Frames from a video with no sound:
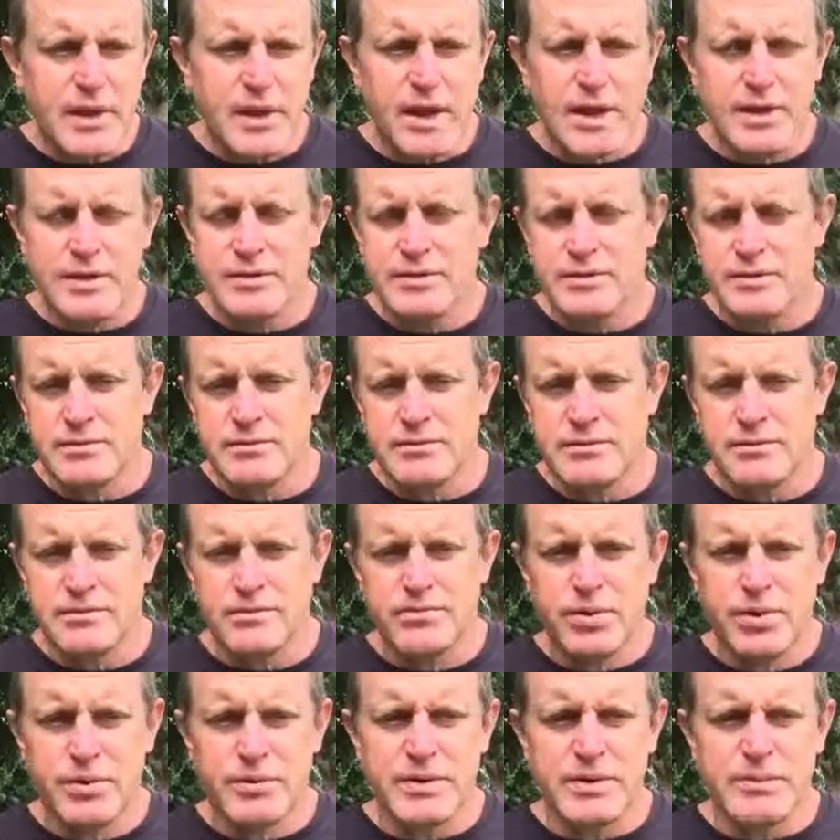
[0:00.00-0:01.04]
And
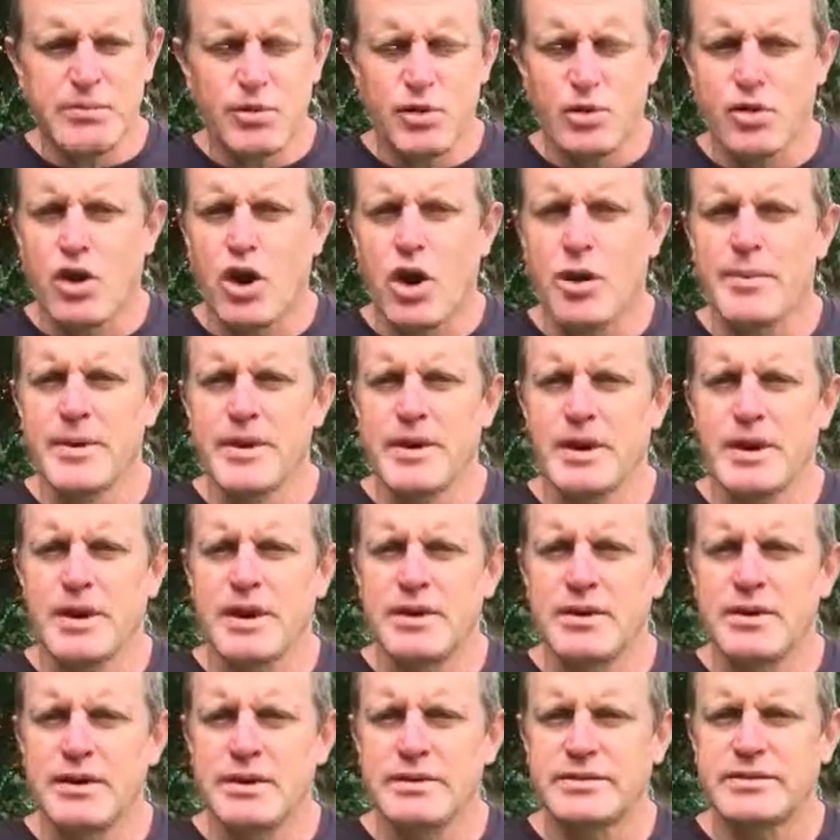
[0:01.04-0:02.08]
probably more commonly
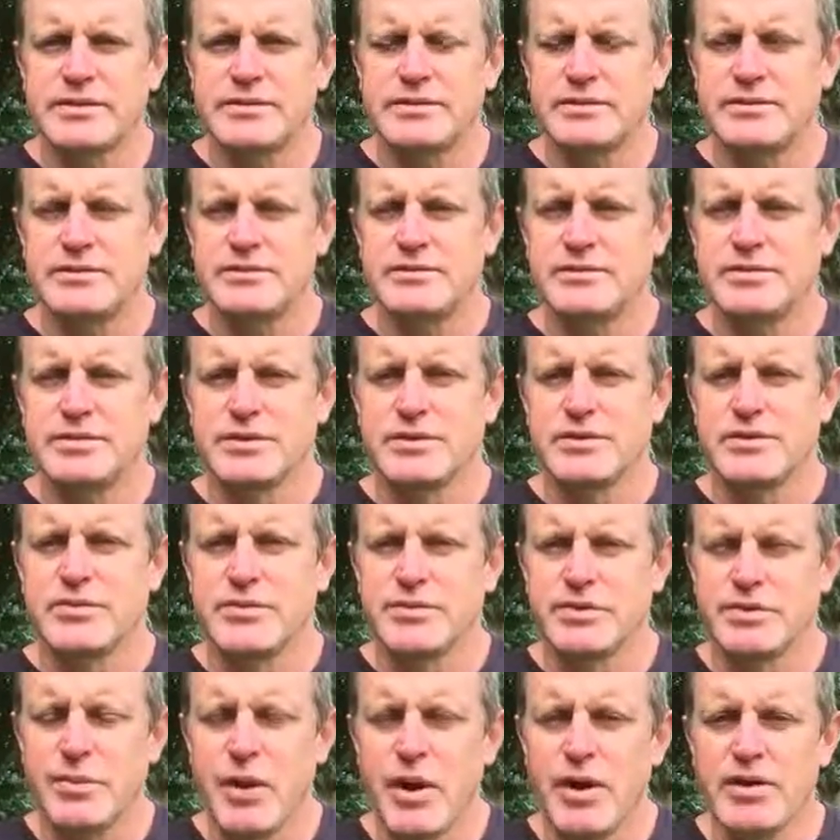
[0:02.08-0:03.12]
and less sort of
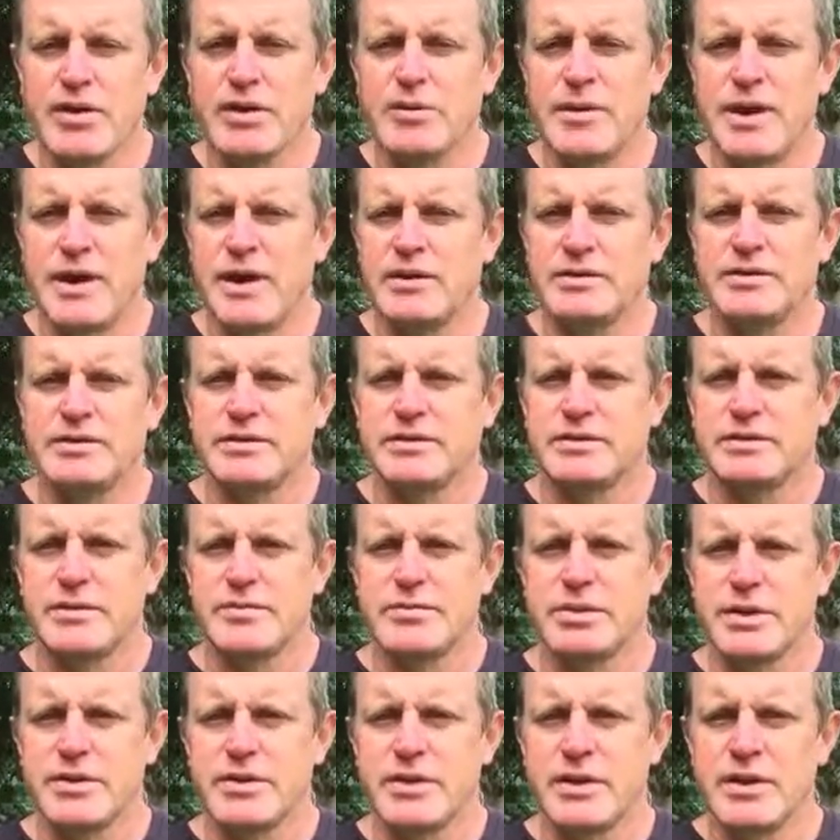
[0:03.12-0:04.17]
spoken about is just
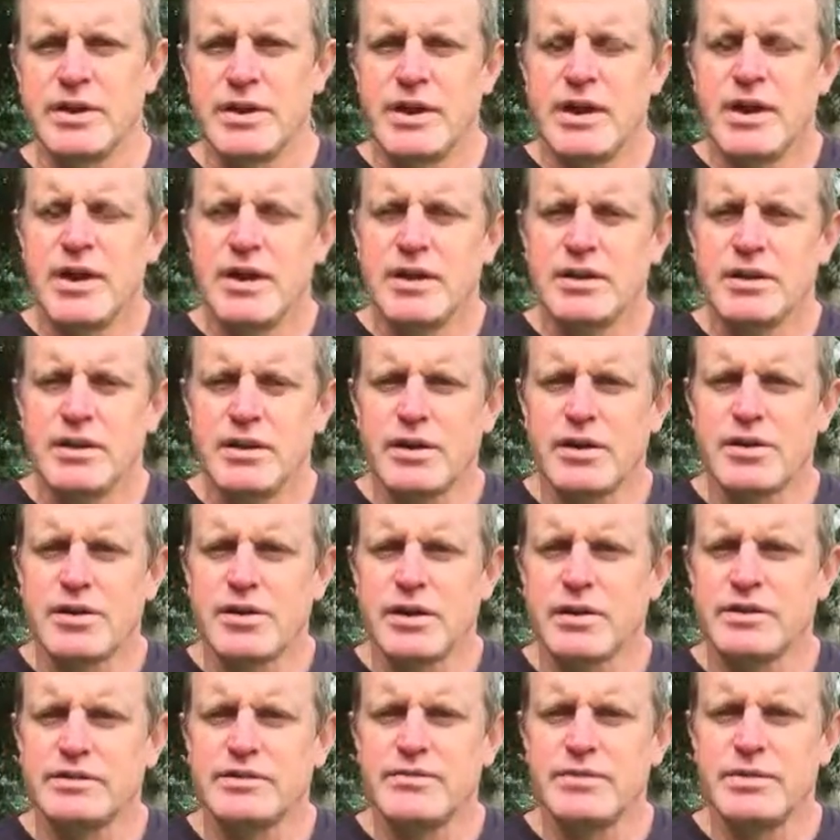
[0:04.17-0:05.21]
simply that a lot of
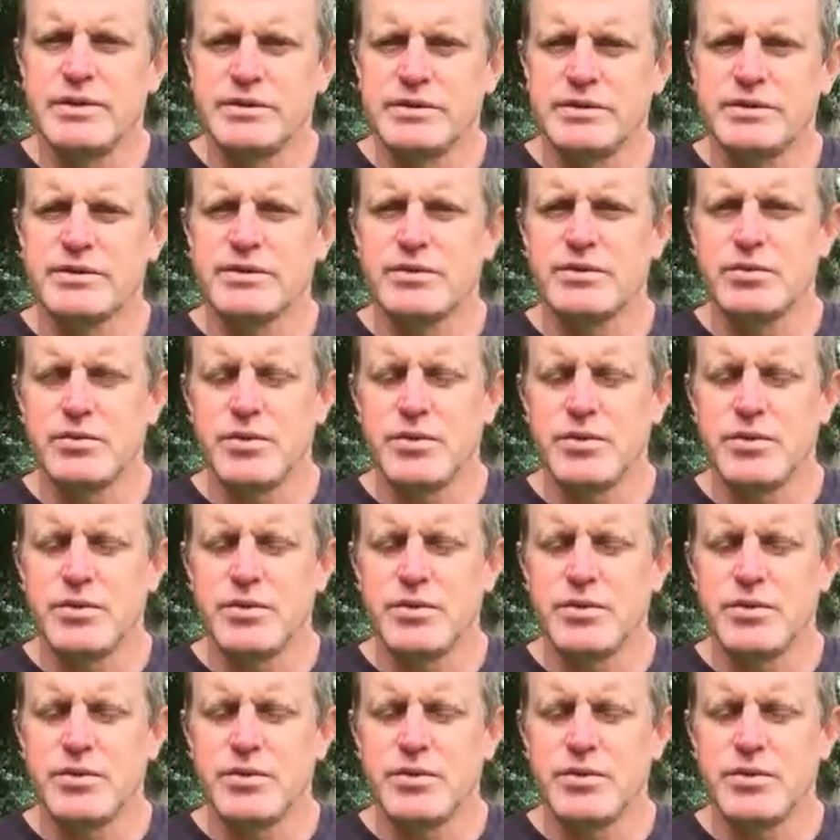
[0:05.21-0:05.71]
guys in business